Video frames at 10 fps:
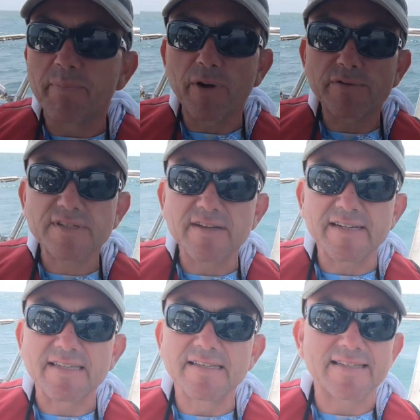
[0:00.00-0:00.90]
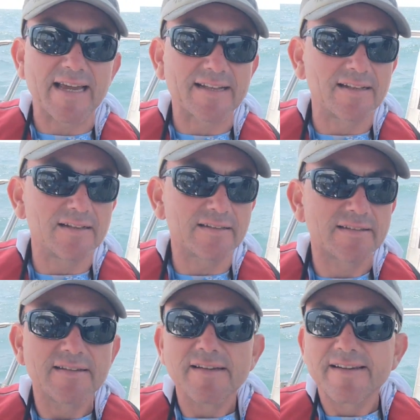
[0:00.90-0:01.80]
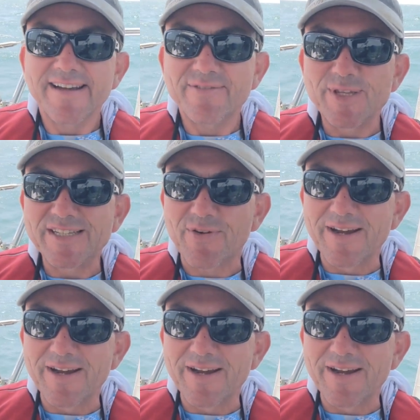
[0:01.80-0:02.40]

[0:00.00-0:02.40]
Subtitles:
the boat's nice and settled, everything's